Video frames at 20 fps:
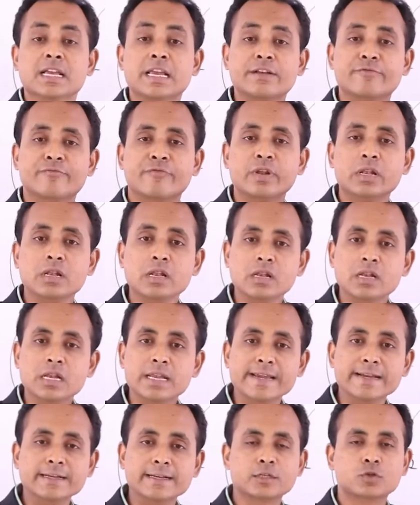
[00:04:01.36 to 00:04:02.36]
it will
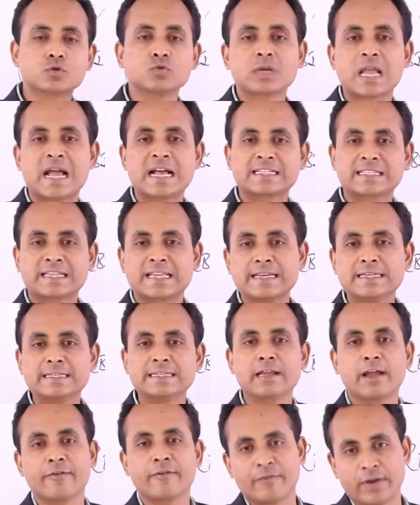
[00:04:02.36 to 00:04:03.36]
lead to
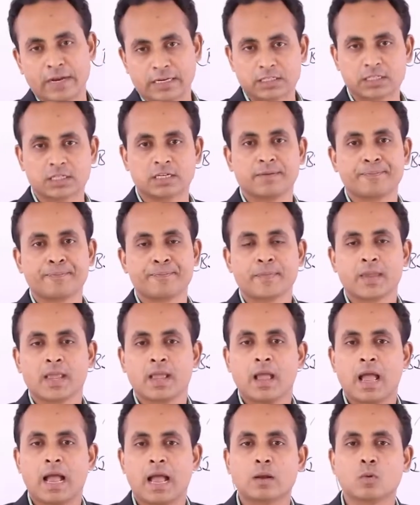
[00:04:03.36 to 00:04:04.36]
cascading effect.
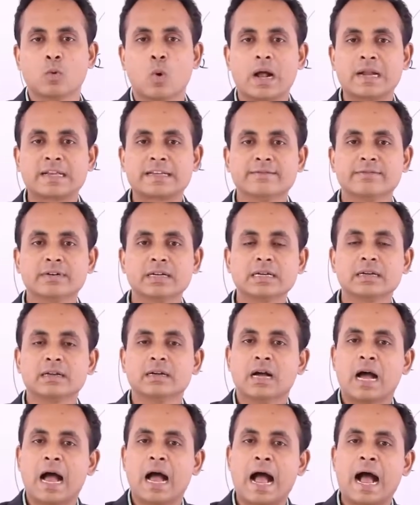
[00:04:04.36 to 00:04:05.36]
And
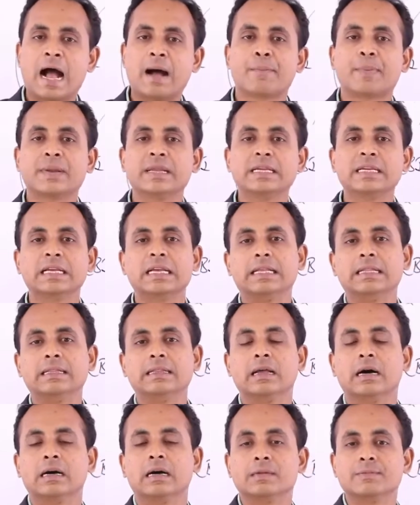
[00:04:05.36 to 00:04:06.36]
whatever happening
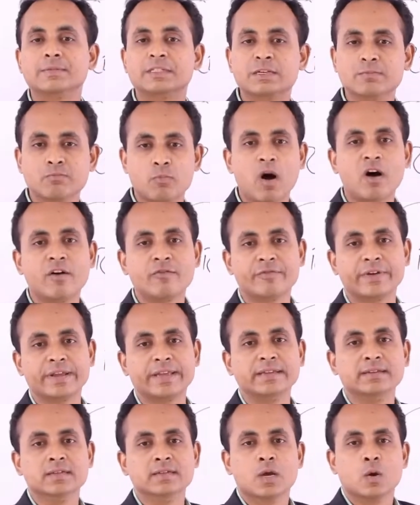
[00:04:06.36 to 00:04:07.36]
in
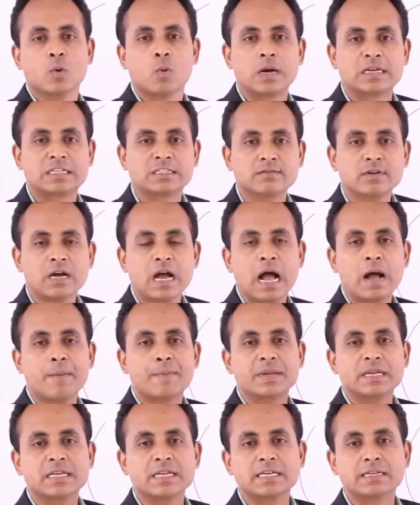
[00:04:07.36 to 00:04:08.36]
Zimbabwe, whatever
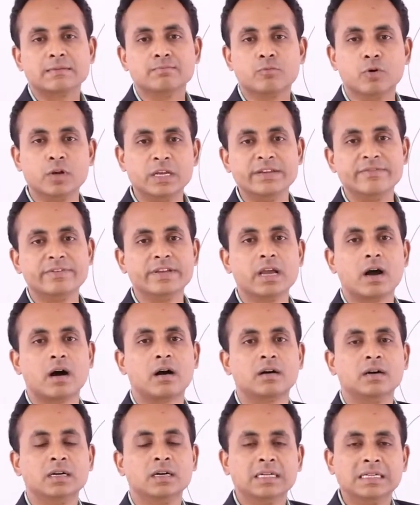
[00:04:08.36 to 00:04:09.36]
happening in
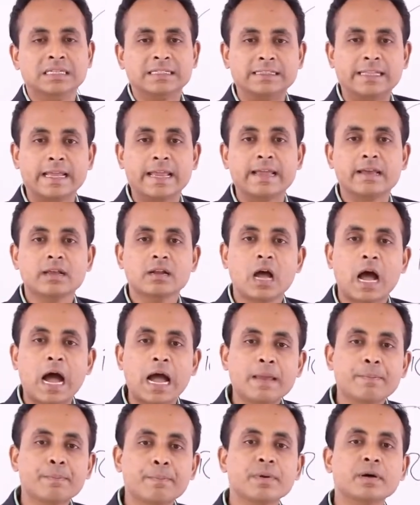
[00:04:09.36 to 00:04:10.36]
Bolivia, there
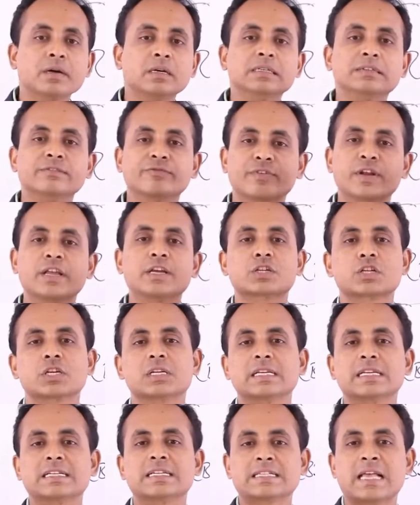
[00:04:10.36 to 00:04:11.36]

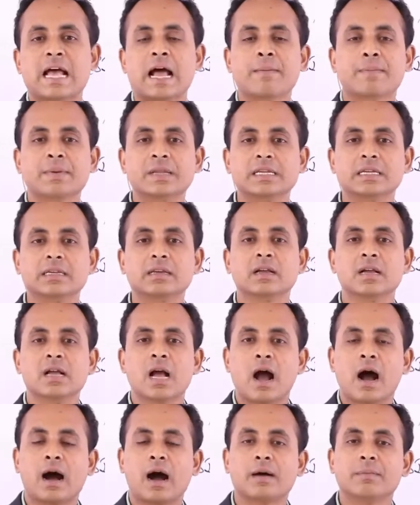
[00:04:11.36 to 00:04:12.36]
hyperinflation is happening.
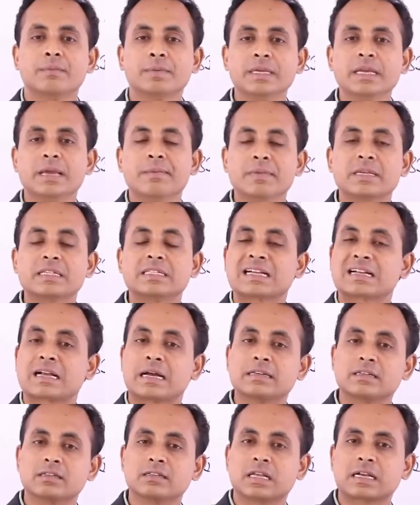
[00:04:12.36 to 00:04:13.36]
RBI means
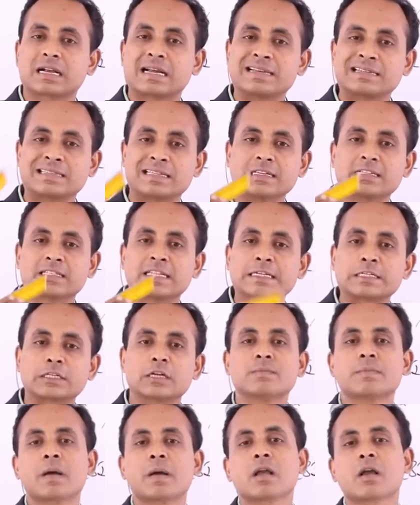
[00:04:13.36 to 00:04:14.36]
the concerned
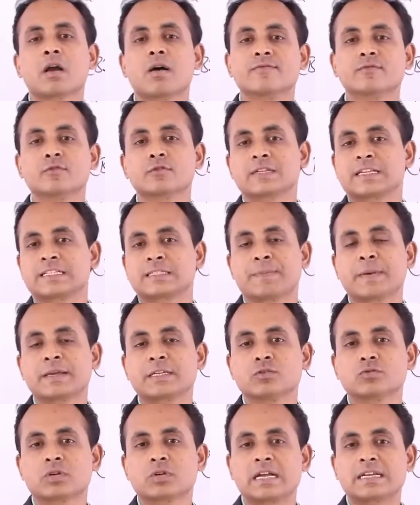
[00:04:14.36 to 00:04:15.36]
central bank of those
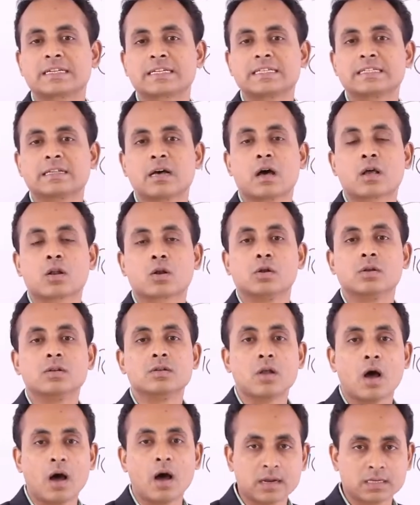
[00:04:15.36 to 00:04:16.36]
respective countries are
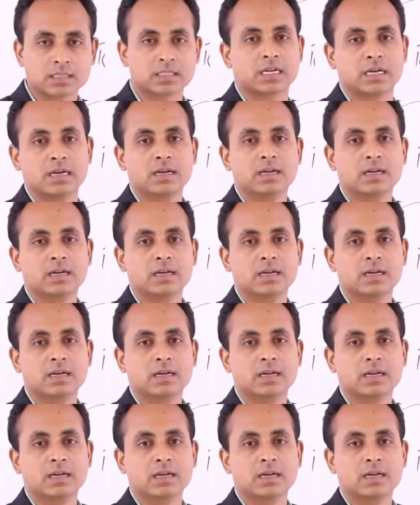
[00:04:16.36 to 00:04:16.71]
not